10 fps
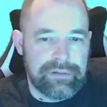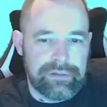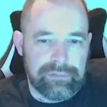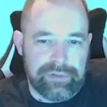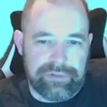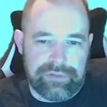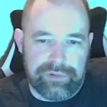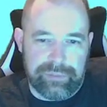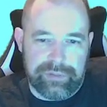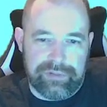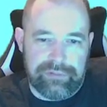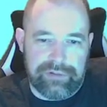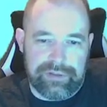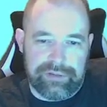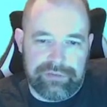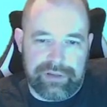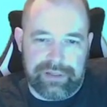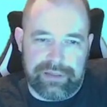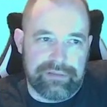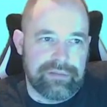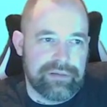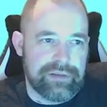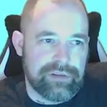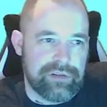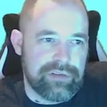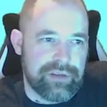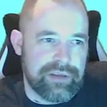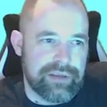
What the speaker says: Being stupid. Alright, let's try again. That's going to say